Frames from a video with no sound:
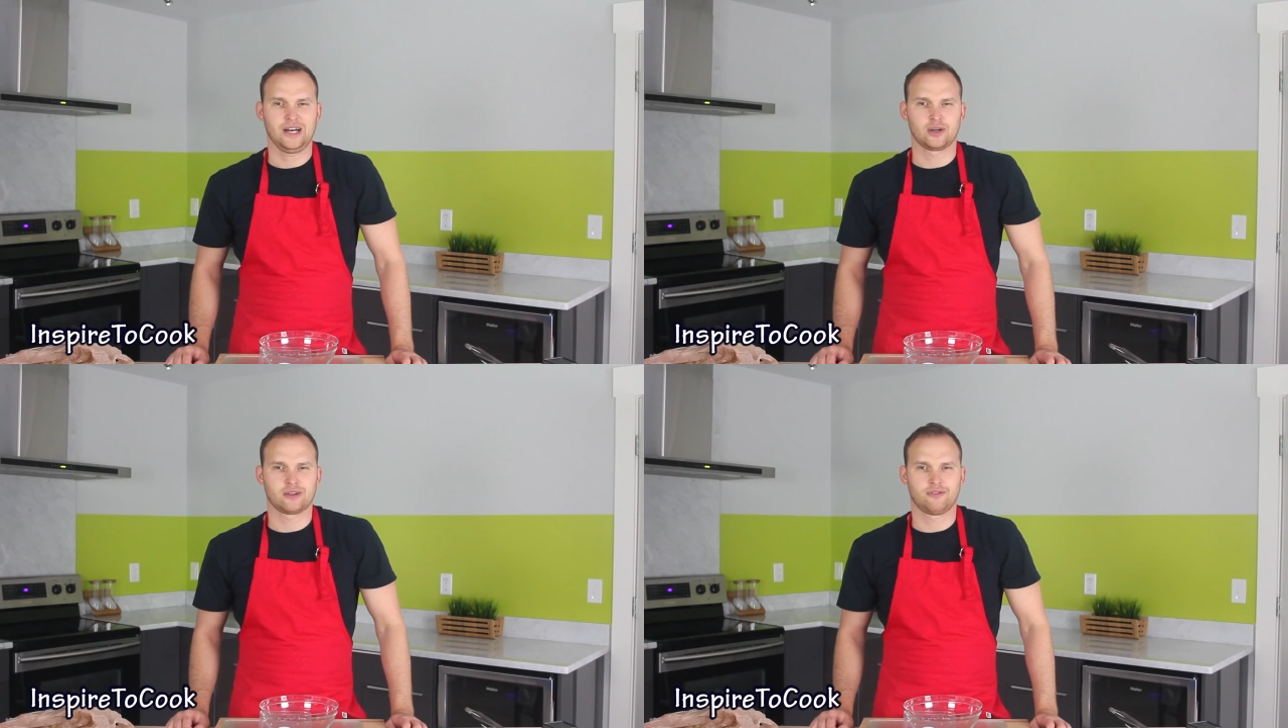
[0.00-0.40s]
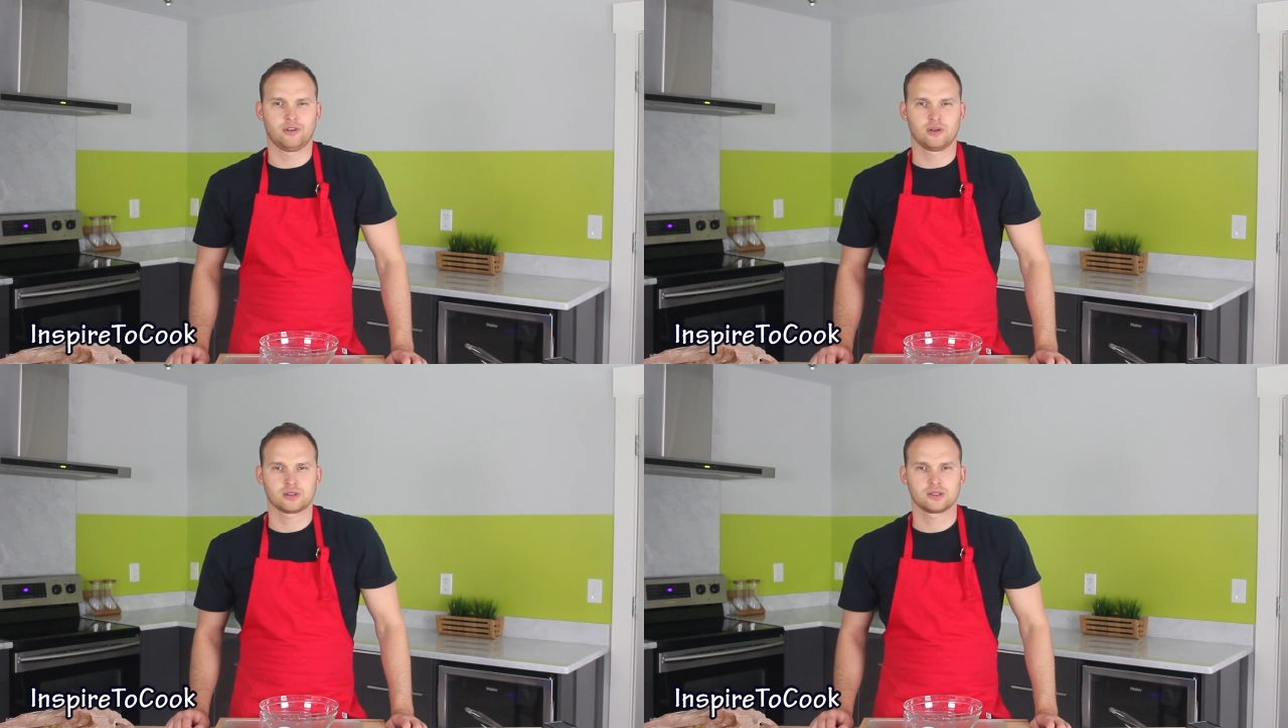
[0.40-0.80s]
Howdy
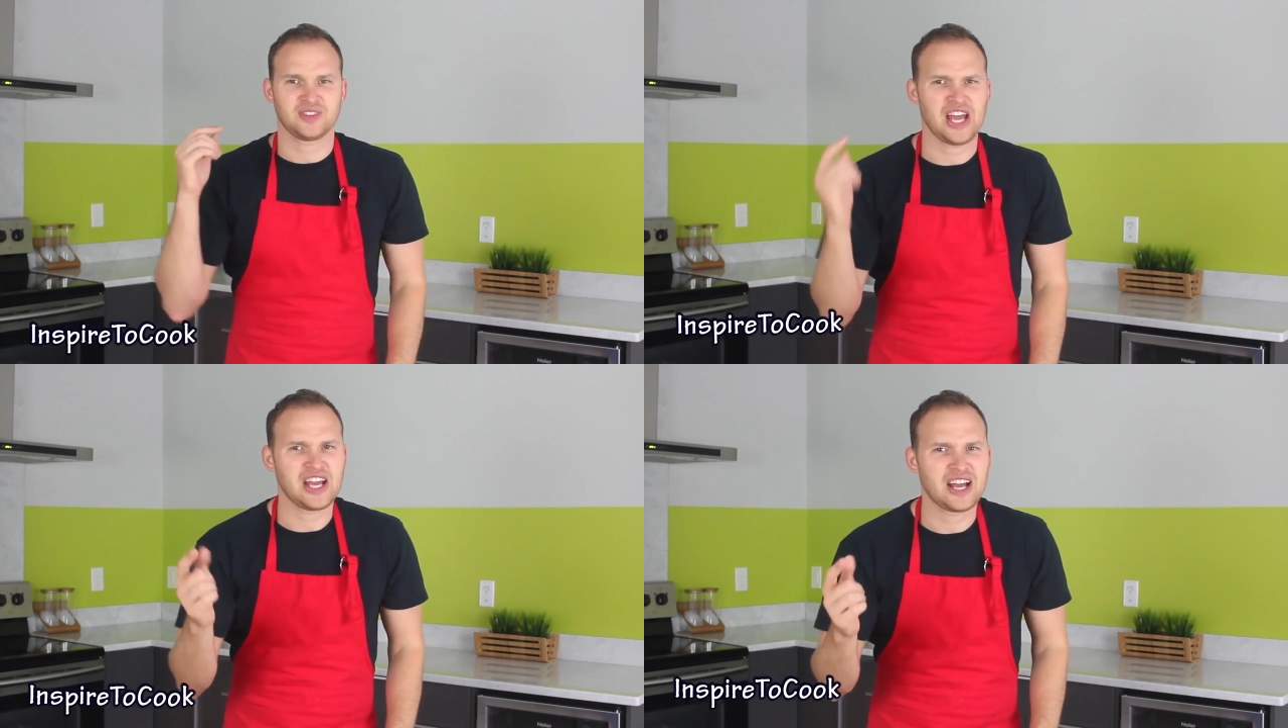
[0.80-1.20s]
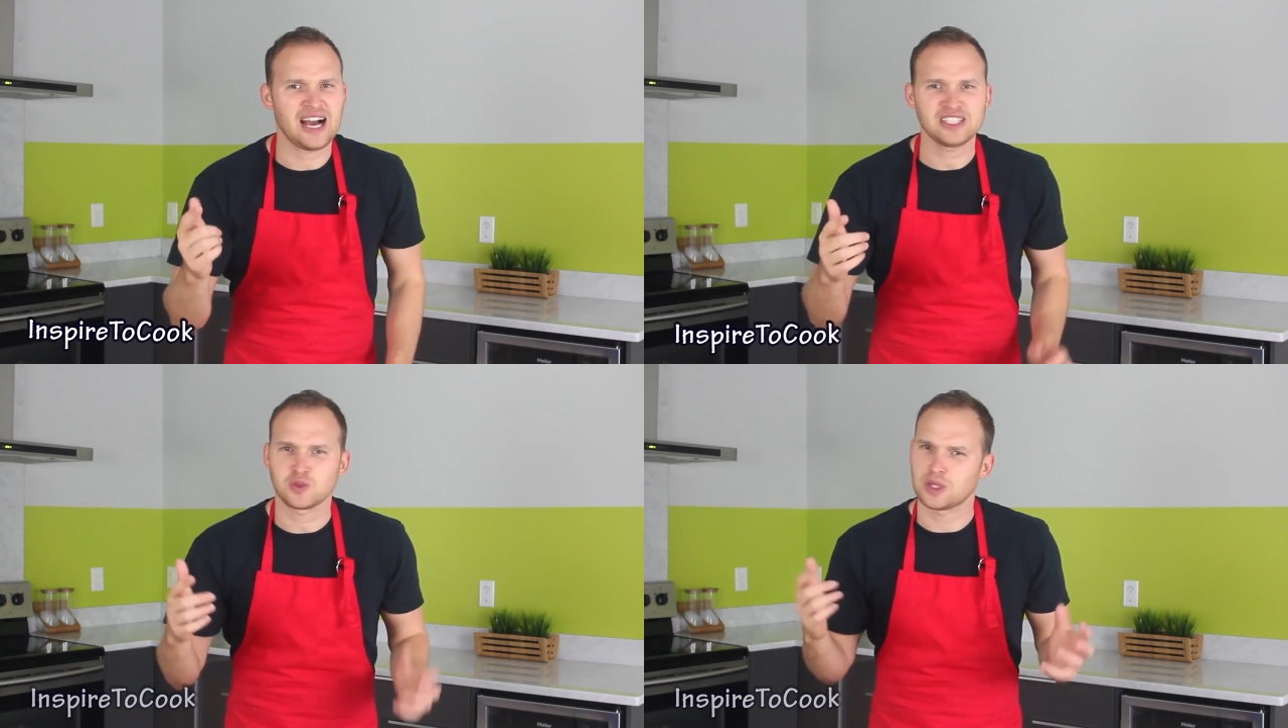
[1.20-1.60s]
folks! Hey
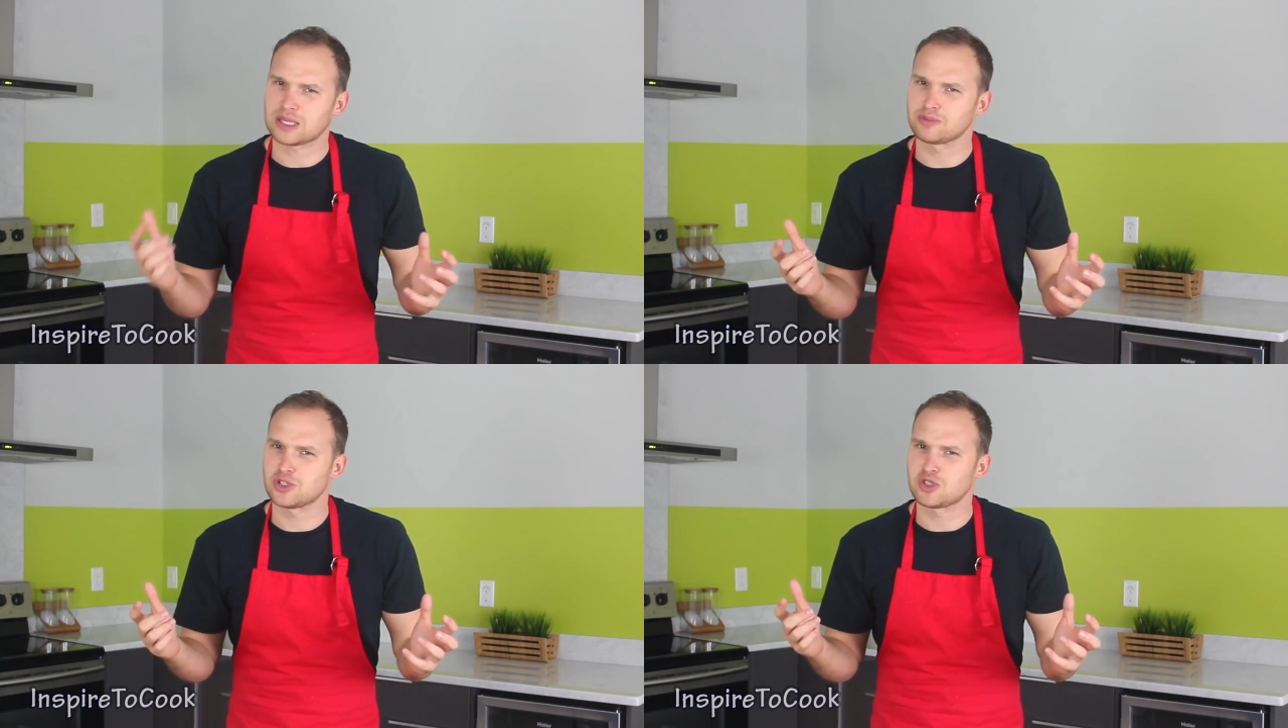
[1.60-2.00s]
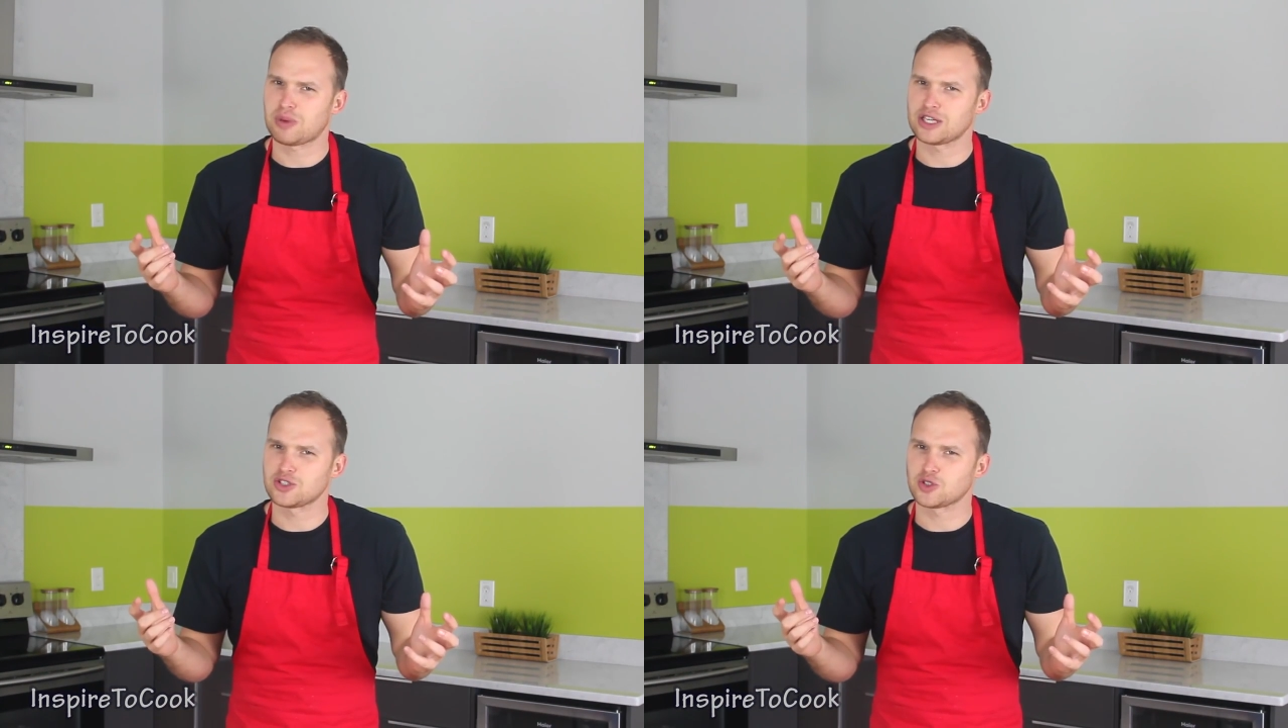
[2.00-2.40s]
guys, welcome to
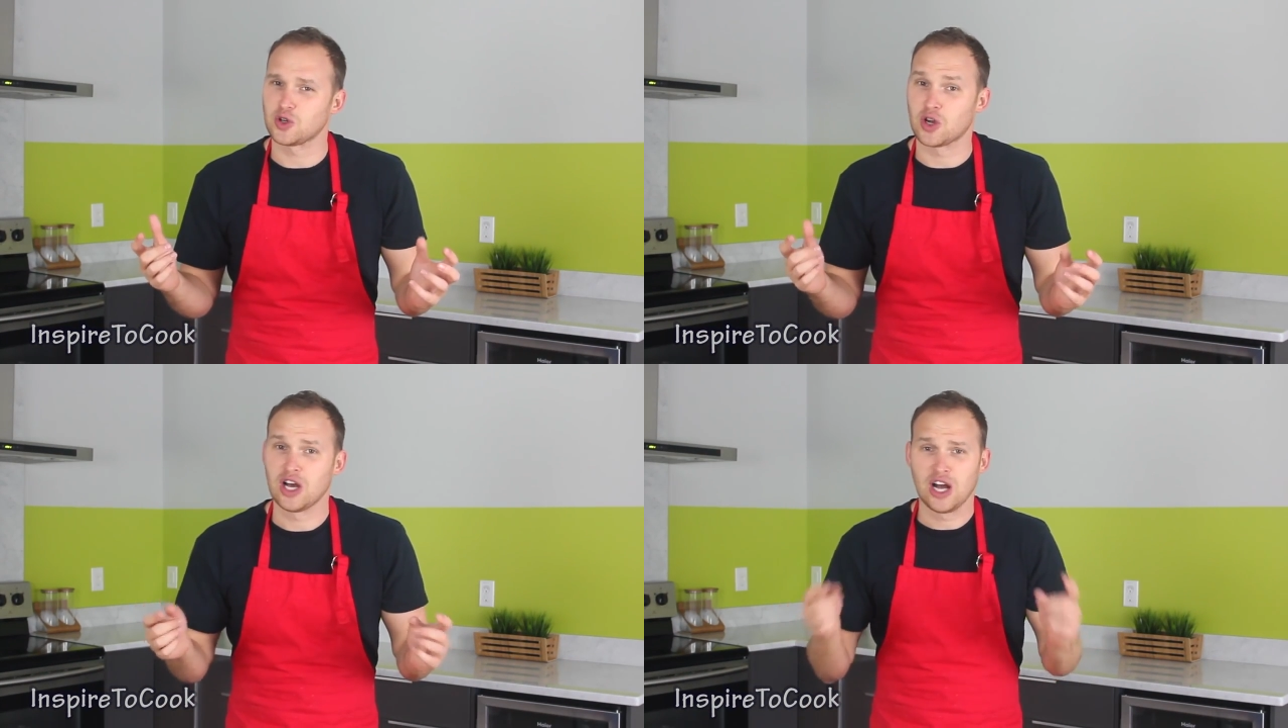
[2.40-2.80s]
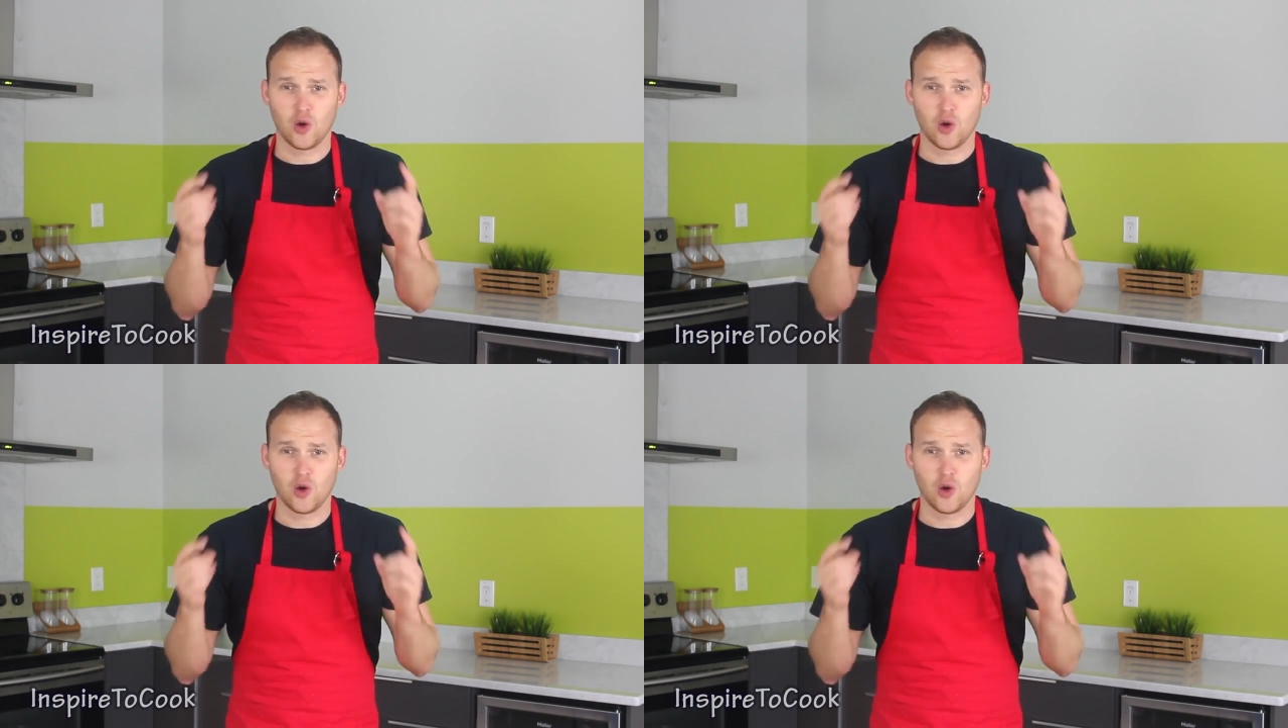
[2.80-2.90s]
Inspire to Cook.